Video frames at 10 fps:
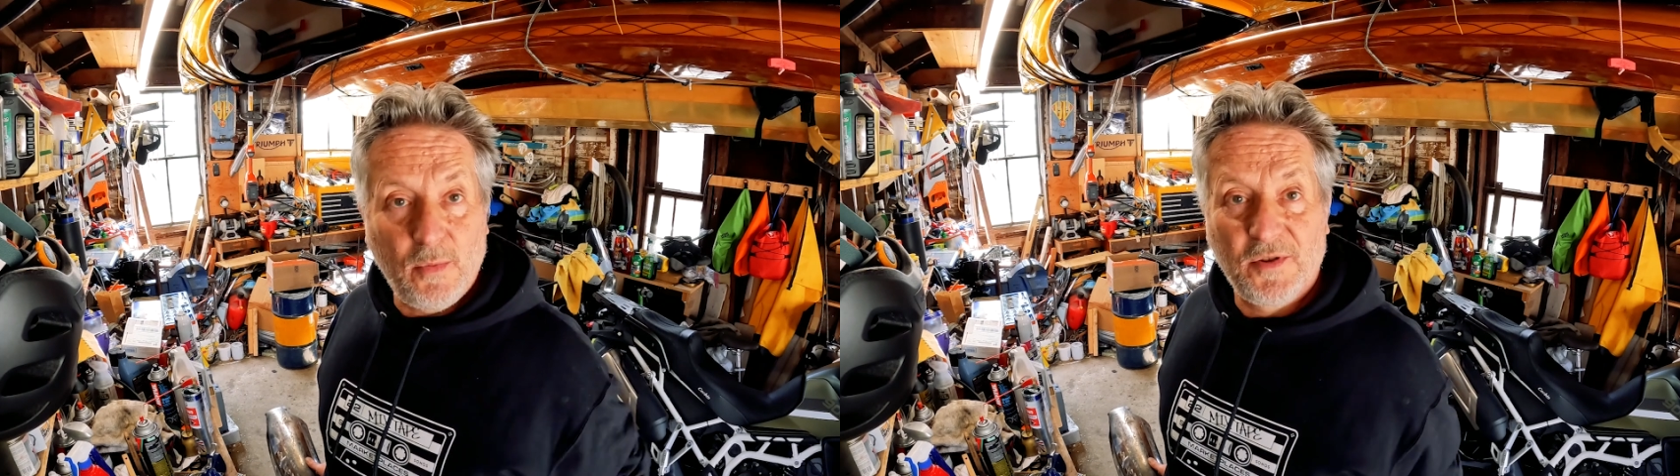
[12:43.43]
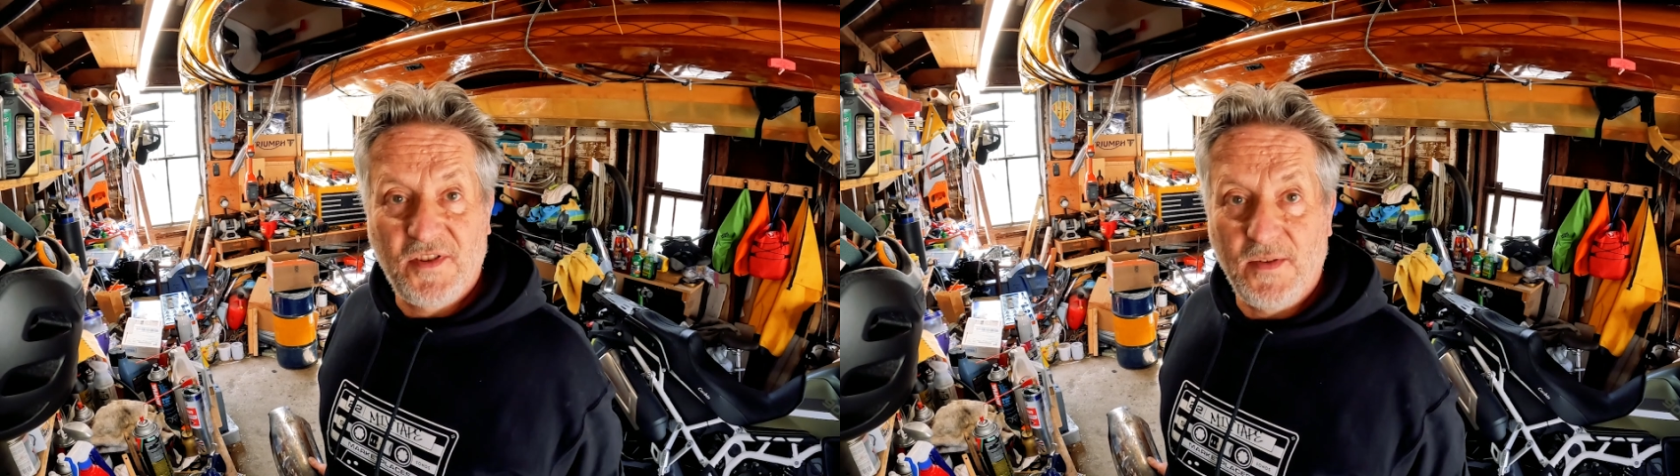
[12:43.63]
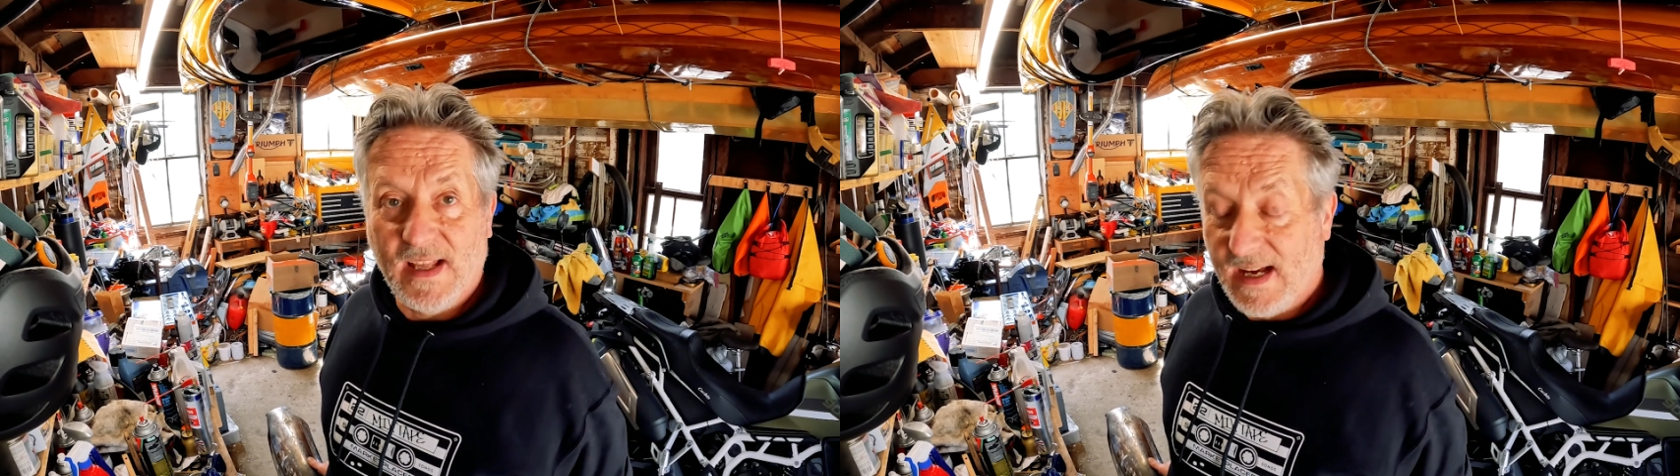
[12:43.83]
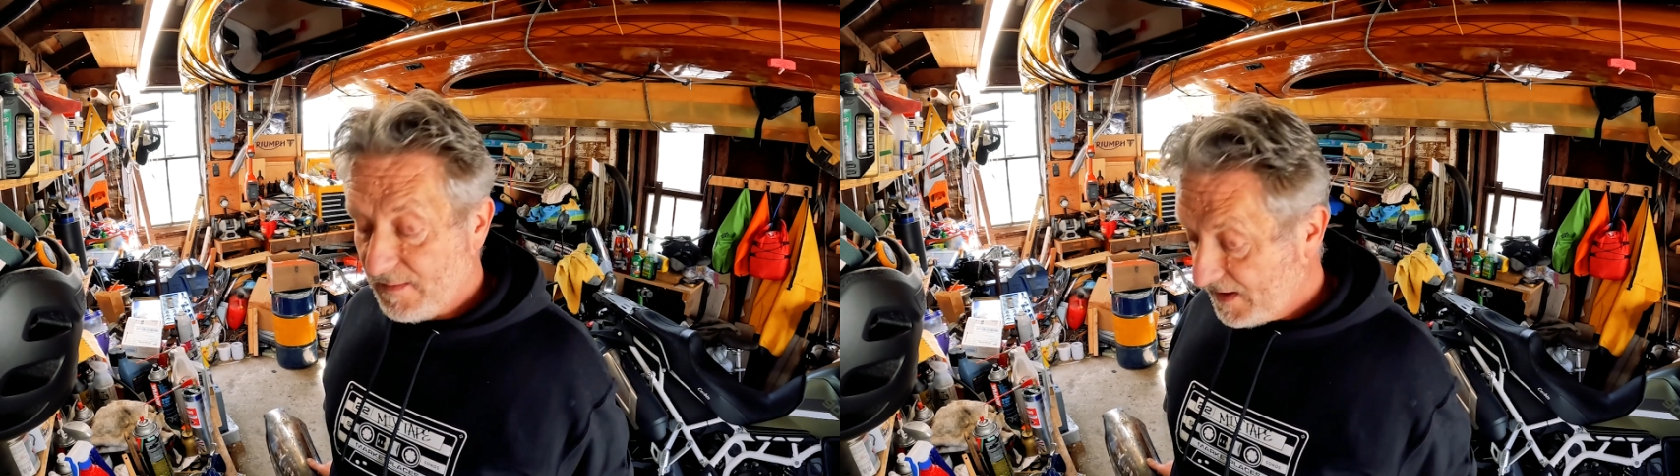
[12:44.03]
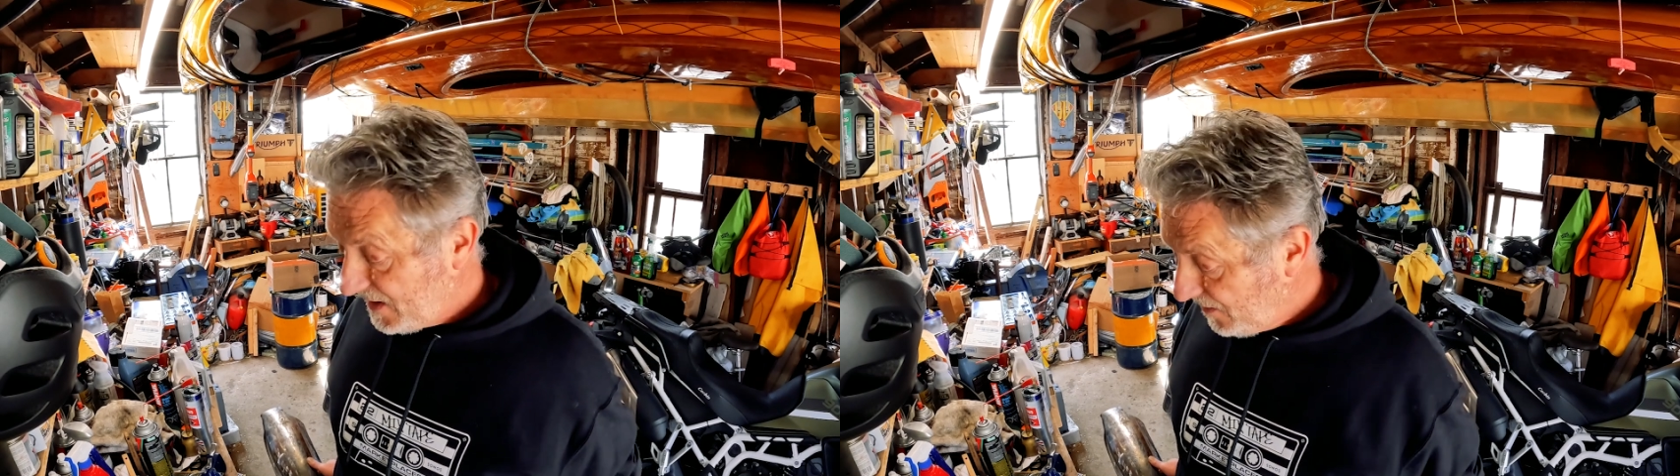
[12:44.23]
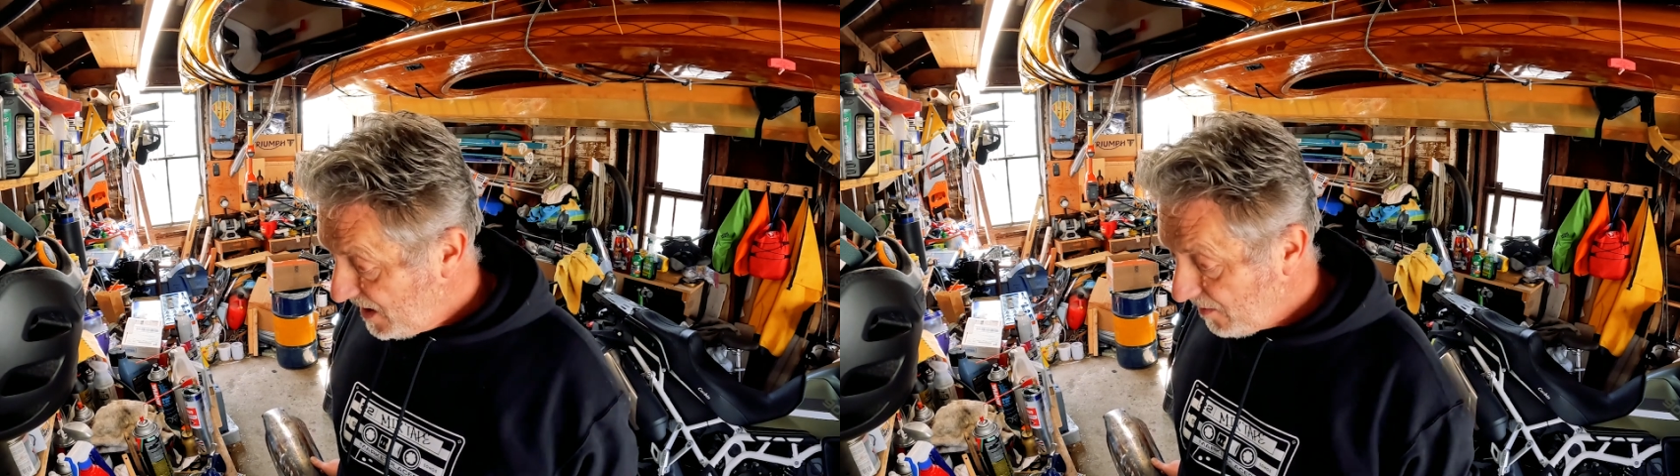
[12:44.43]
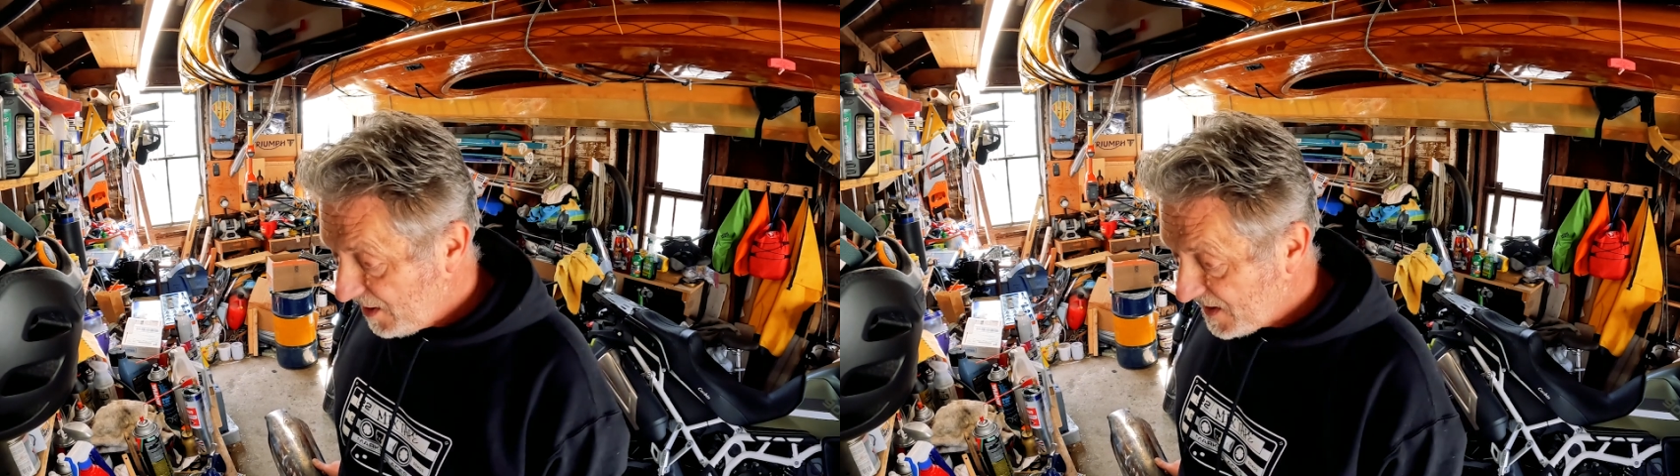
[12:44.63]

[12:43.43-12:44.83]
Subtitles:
I will do that. So now I'm going